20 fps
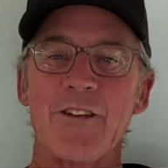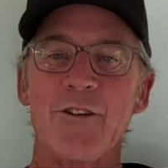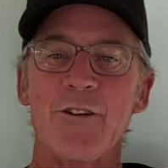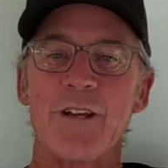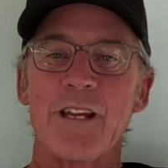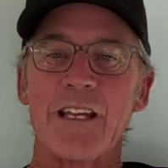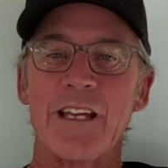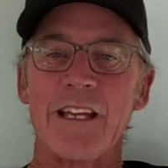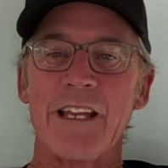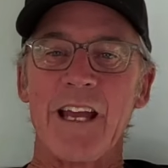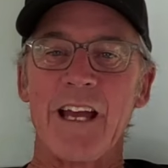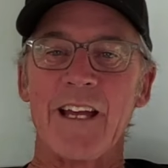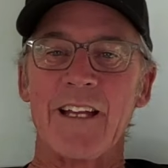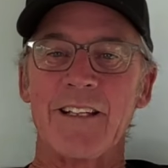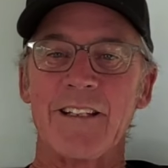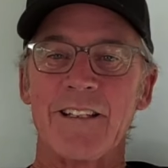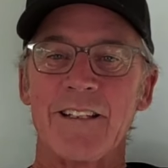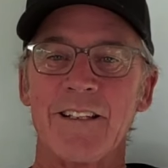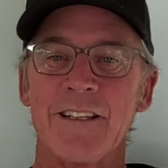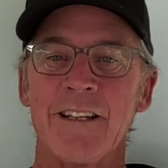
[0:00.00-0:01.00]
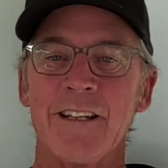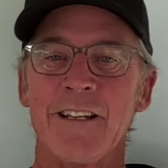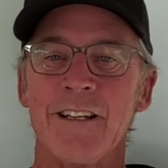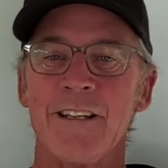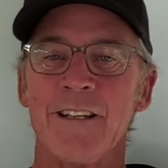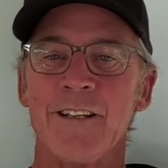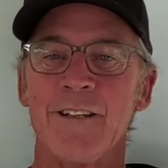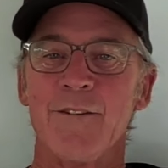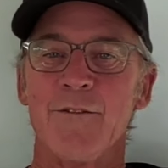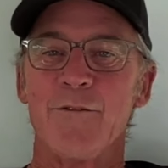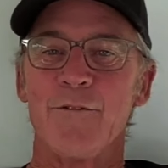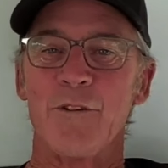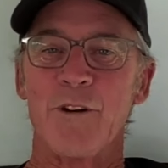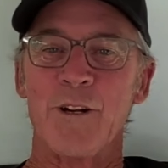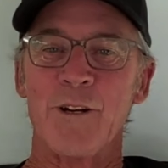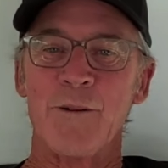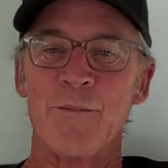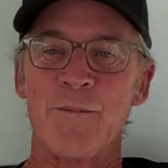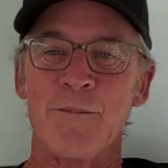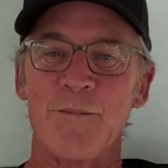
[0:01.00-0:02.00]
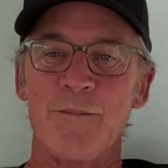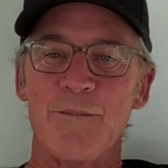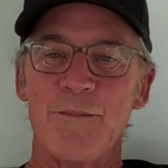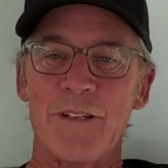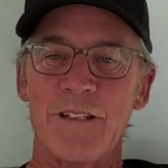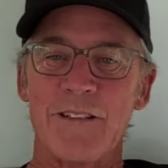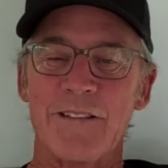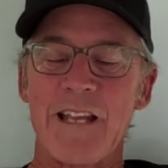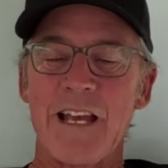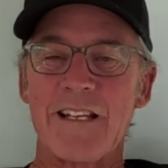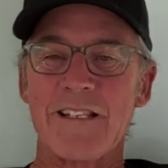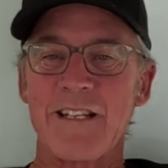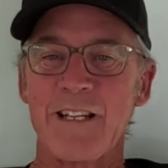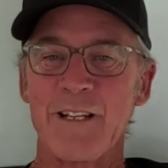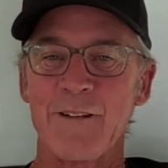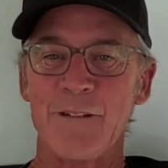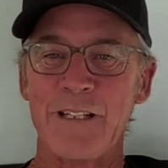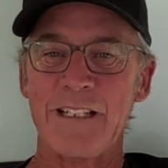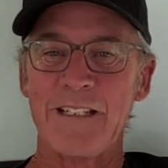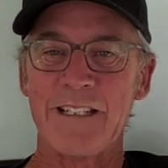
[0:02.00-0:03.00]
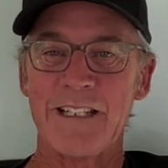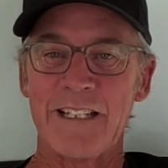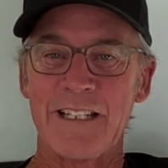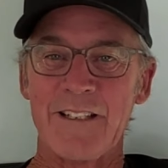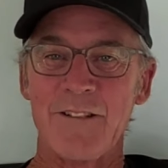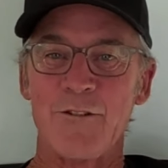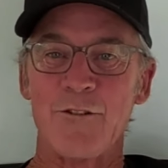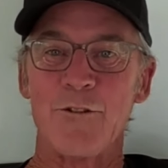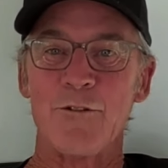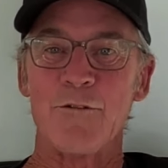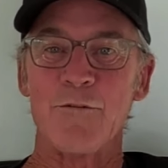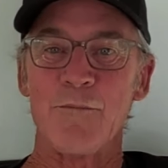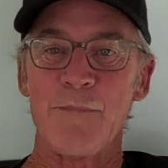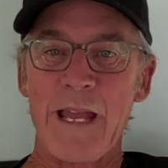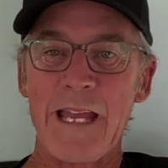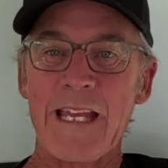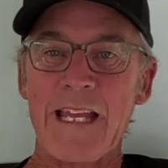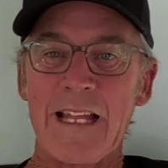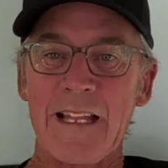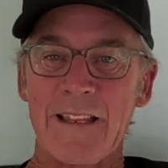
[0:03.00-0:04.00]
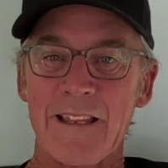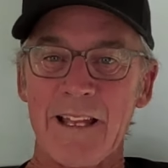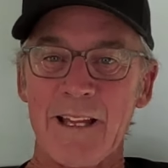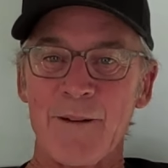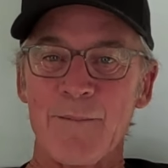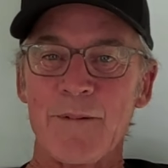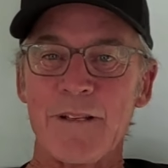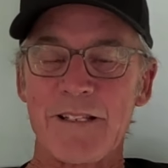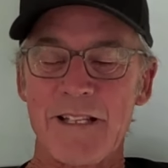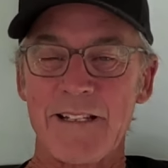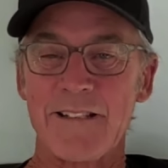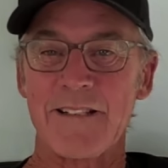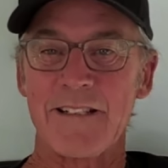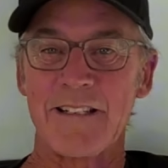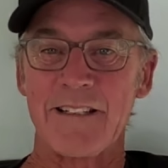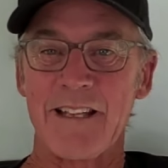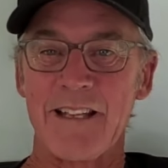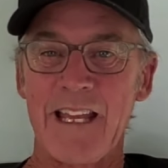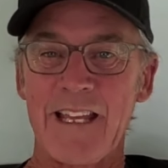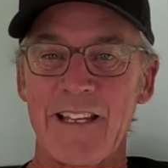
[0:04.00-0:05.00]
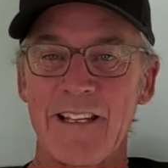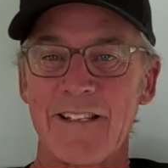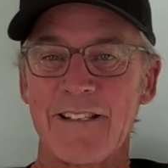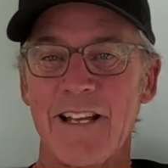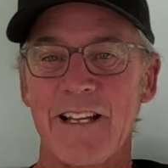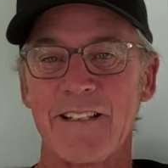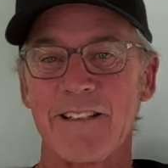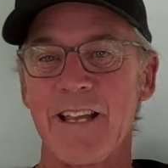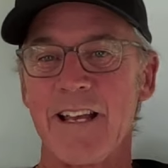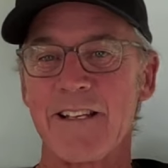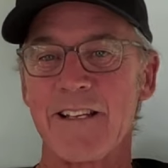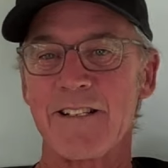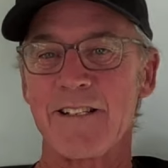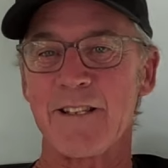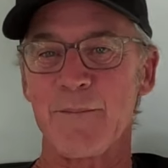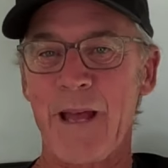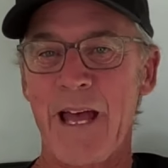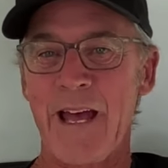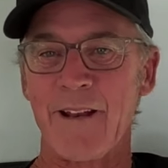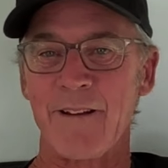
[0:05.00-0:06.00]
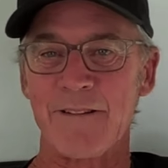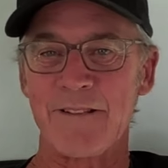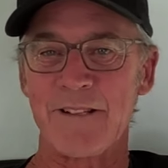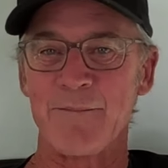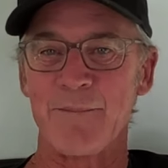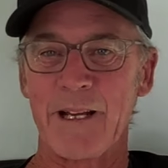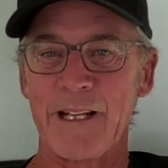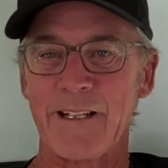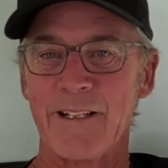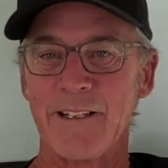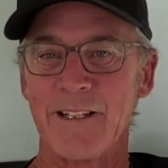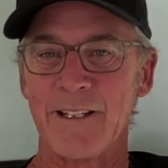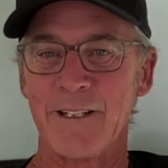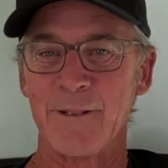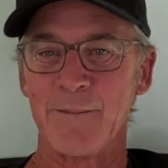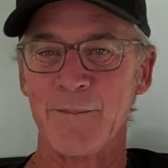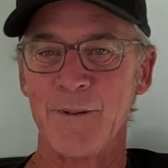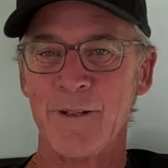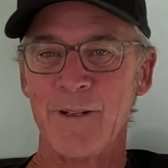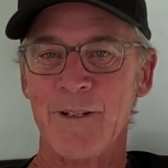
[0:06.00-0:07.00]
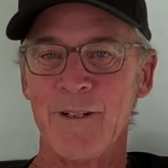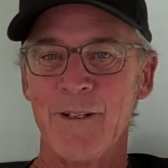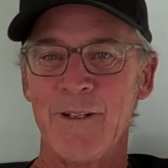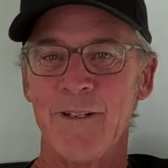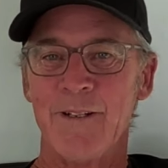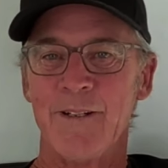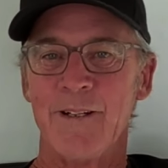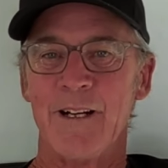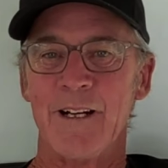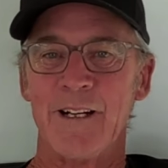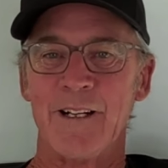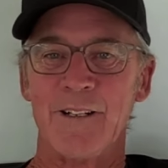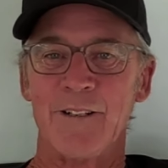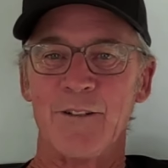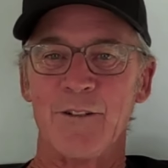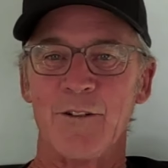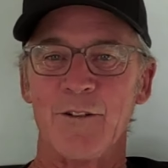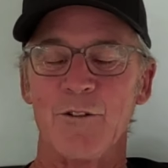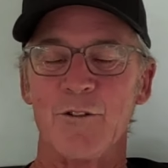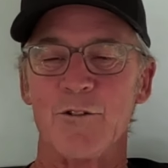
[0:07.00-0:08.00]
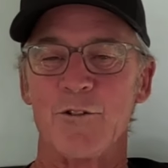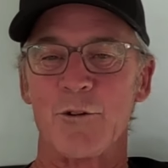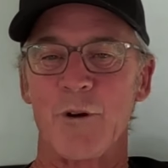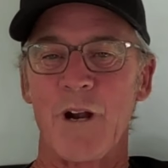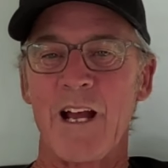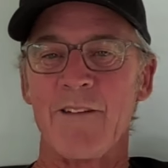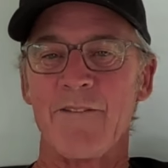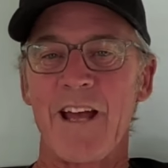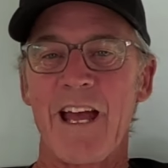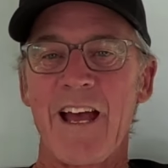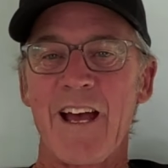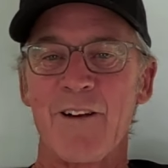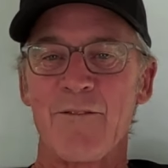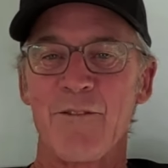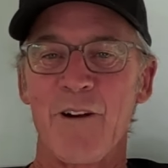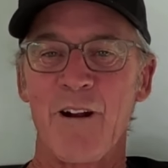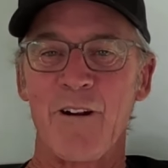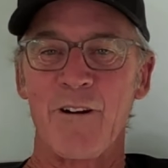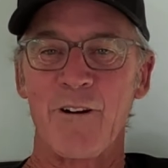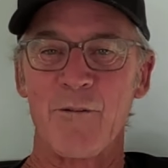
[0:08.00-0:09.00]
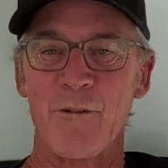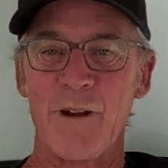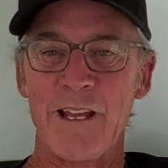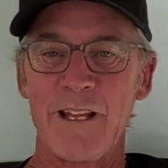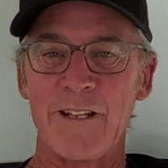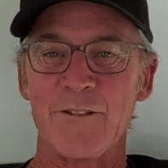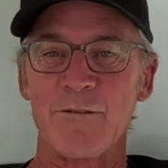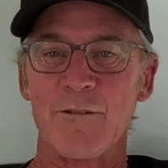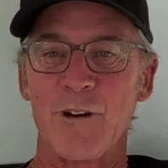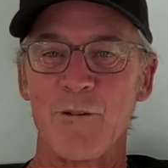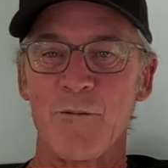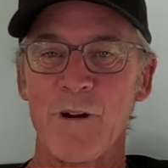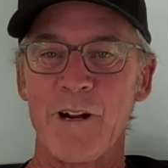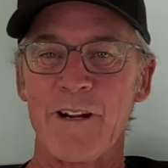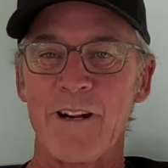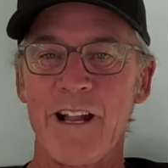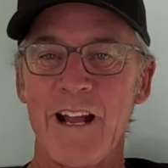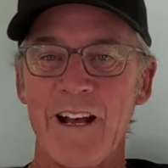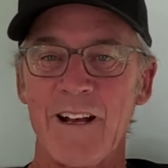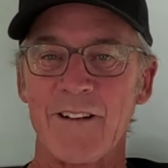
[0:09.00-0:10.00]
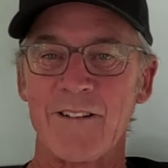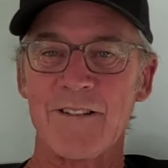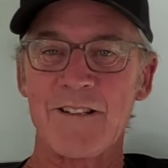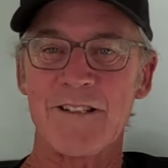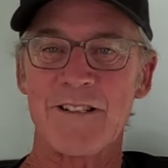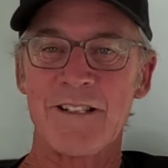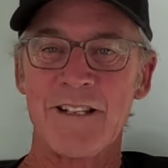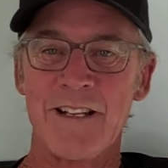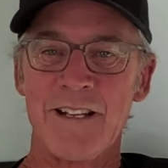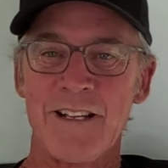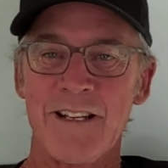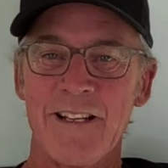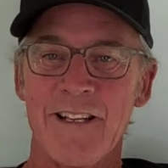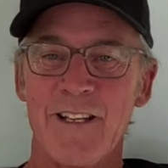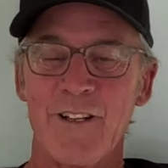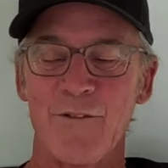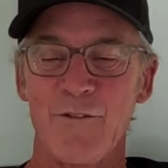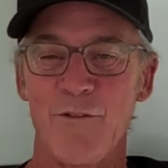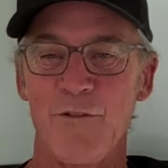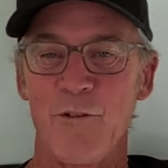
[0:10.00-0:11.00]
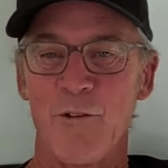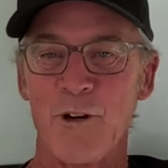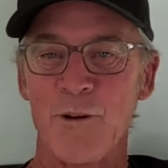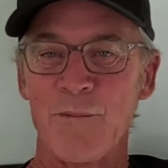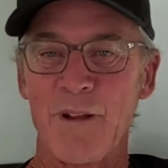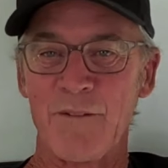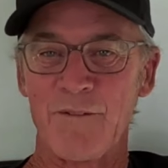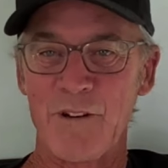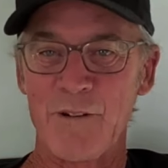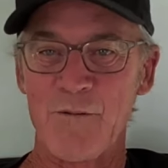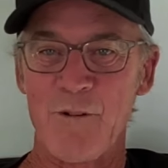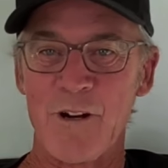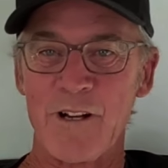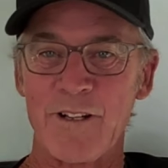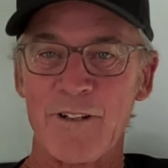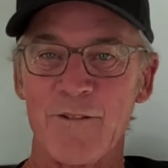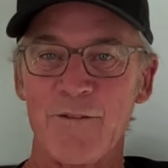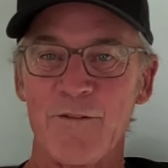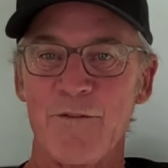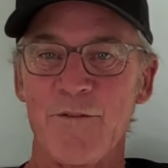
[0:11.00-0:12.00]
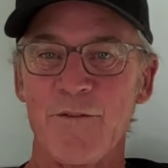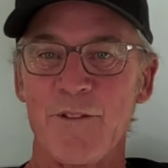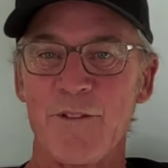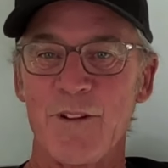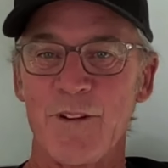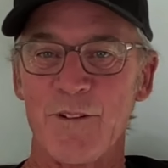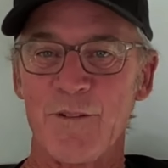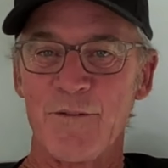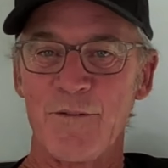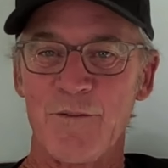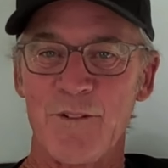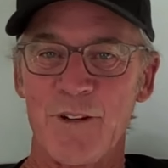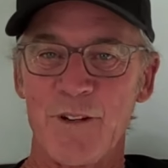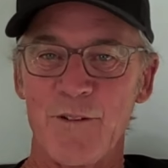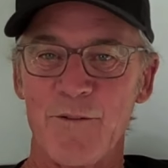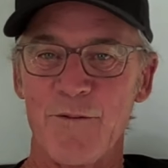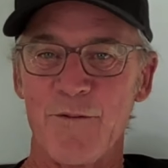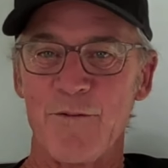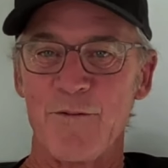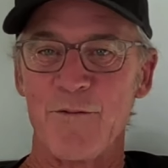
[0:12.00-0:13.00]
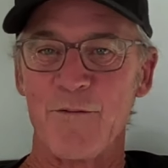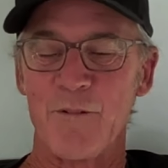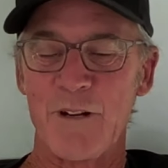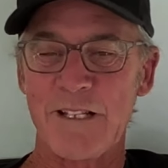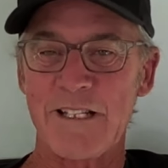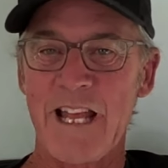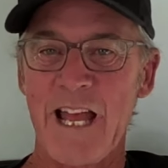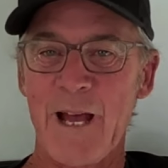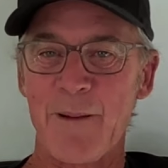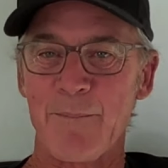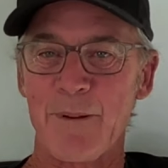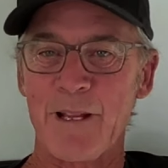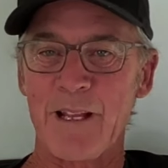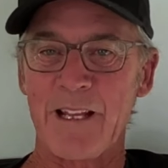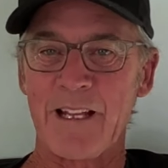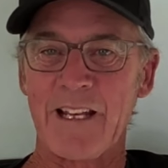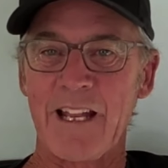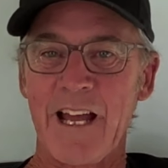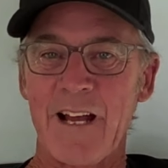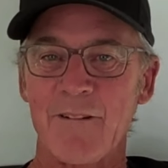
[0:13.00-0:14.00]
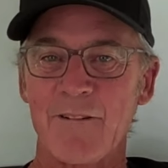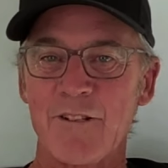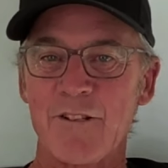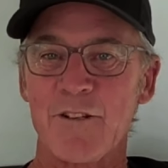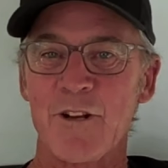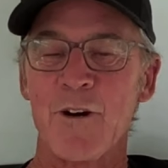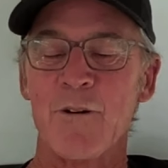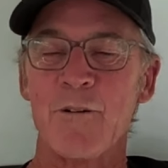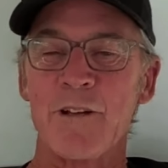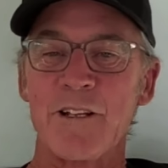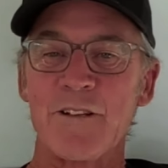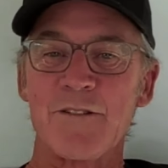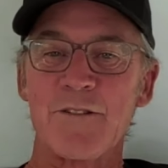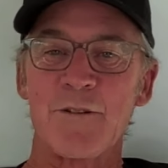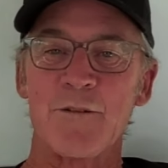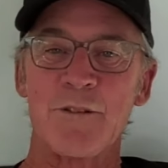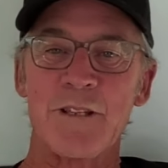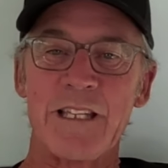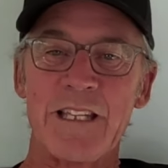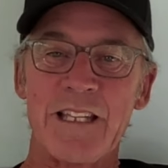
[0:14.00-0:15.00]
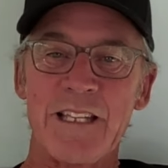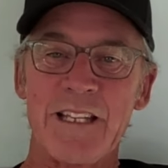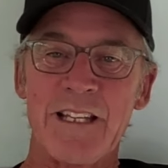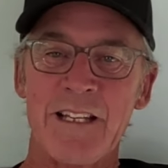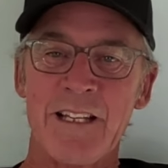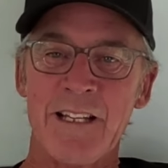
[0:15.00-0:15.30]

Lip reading: you can get from the testing we did to making them is instantaneous. I test the paddles at my club, drive a half hour away to our warehouse, inform everyone of what's happening and how it's going. So the